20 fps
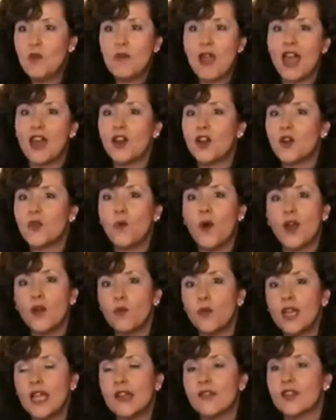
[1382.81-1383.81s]
matter what
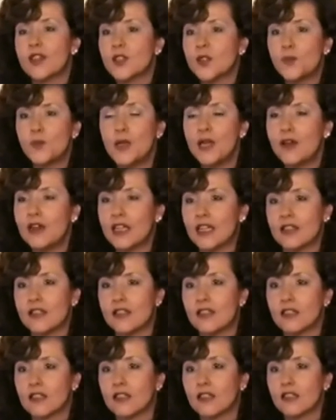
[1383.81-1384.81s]
we have
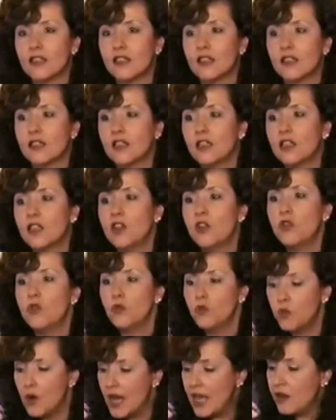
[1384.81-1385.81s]
experienced,
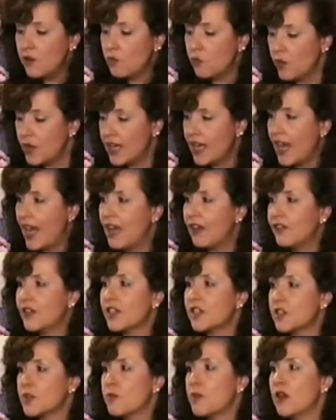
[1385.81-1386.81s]
when we have
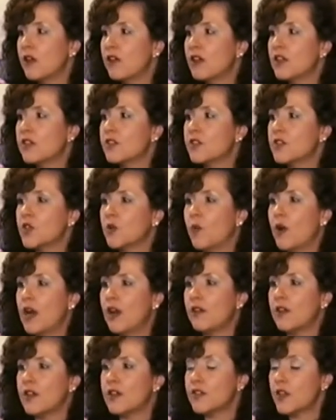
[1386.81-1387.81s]
experienced
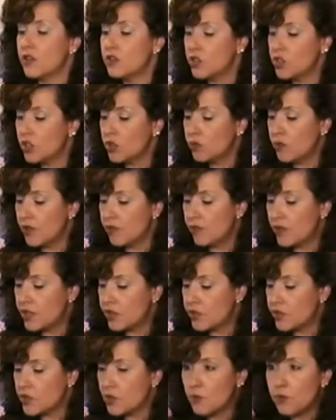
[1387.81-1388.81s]
awareness until we
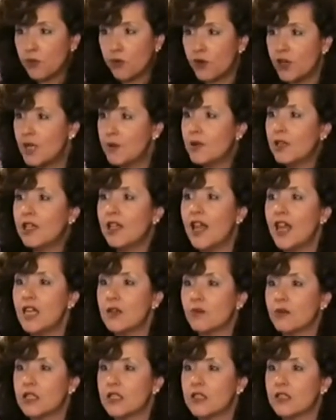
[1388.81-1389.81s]
reach supreme
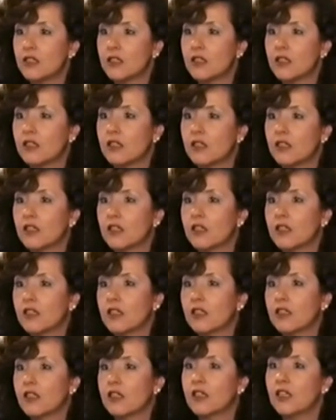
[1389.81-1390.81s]
enlightenment,
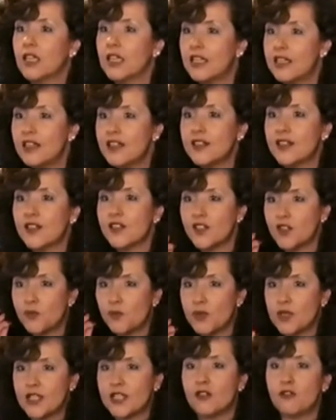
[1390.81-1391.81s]
it is a
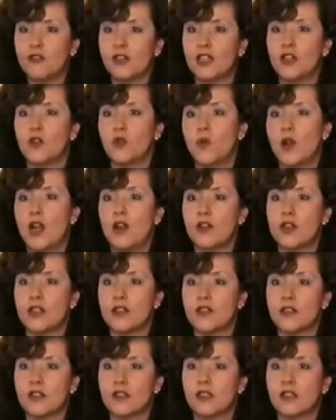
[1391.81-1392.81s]
specific
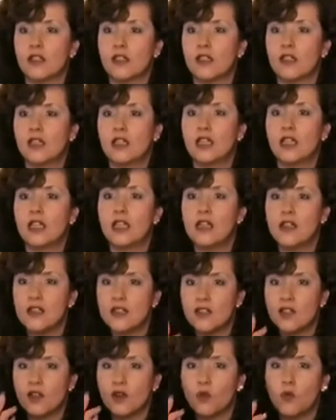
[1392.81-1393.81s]
awareness. It
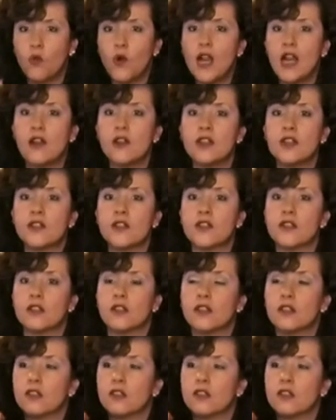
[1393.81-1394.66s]
is an awareness